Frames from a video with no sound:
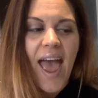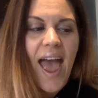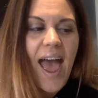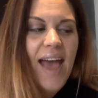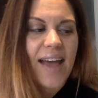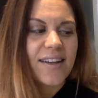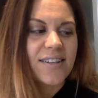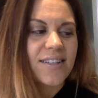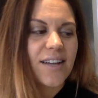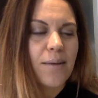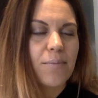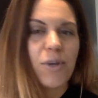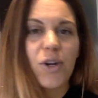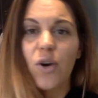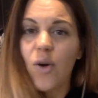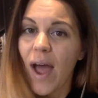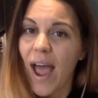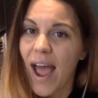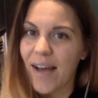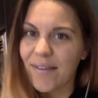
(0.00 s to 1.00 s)
And you
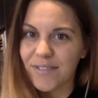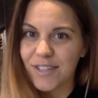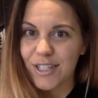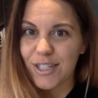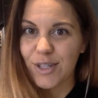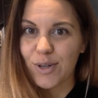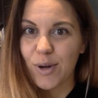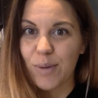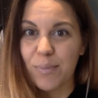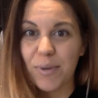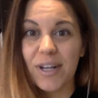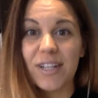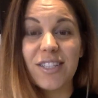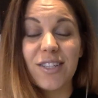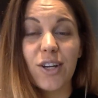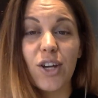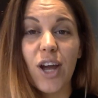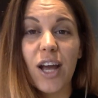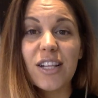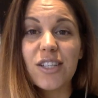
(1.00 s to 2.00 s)
don't have to do it, but it's
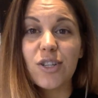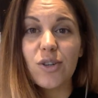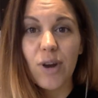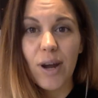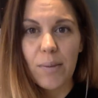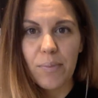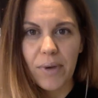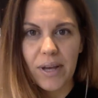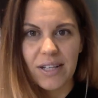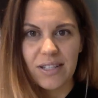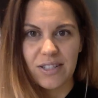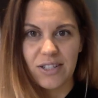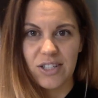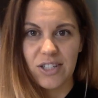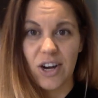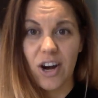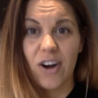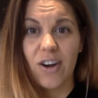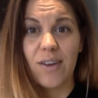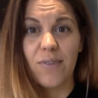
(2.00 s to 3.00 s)
a great place to start.